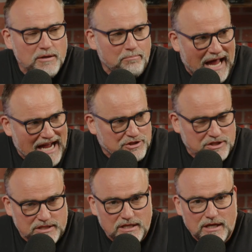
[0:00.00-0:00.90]

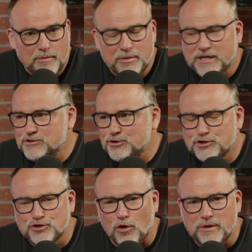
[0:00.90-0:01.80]
compassion, because
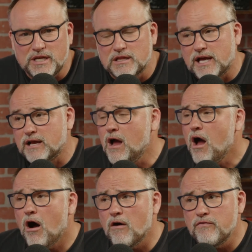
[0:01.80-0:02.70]
there's so many like,
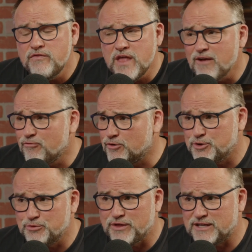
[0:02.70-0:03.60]
I'll never
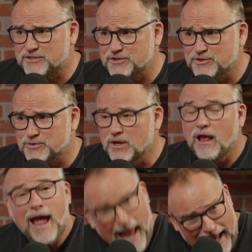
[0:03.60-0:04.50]
do that to you,
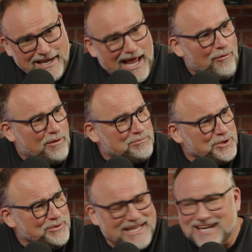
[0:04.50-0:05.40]
and now I'm
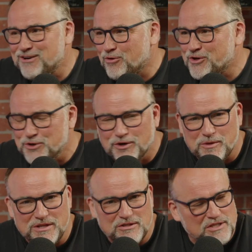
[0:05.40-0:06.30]
doing it. Or, you know what
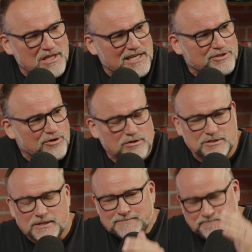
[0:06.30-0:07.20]
I mean? There's a lot of
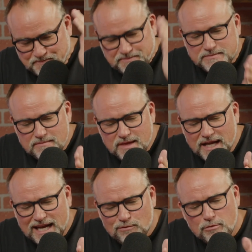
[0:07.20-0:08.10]
turns.
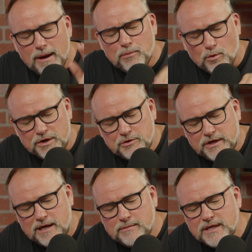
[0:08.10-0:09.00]
And I remember when you
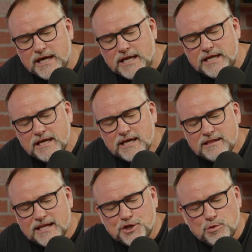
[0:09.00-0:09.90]
came in
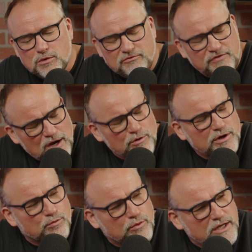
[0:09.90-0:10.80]
that you were
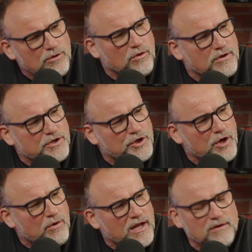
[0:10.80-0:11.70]
very real, you
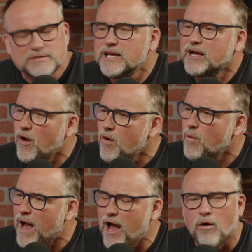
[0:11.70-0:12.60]
know, and I was like, oh,
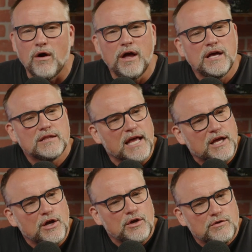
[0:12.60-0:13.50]
wow.
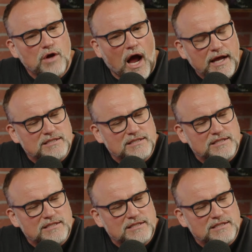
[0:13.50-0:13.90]
Like, I